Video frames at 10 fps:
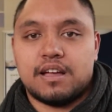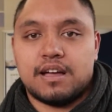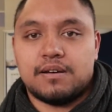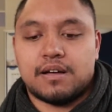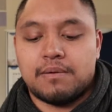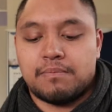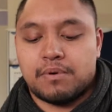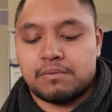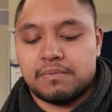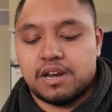I
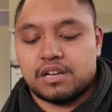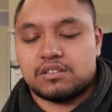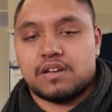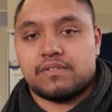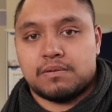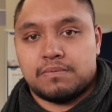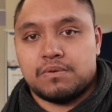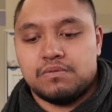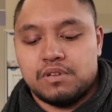broke my neck diving in the pool.